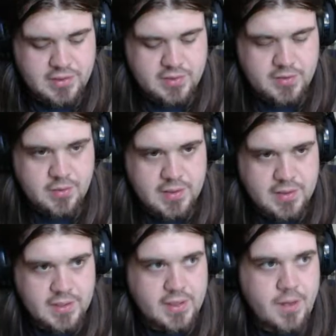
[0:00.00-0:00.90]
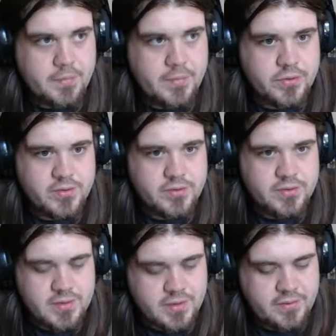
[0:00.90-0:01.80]
and you get like combos and
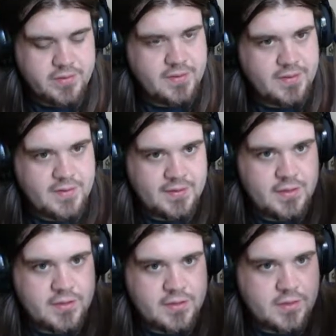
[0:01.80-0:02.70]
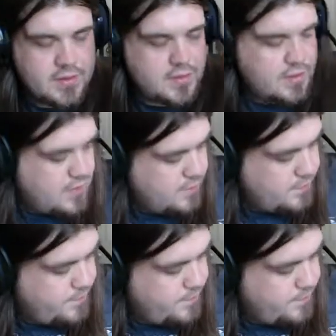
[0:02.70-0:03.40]
stuff. So that's good.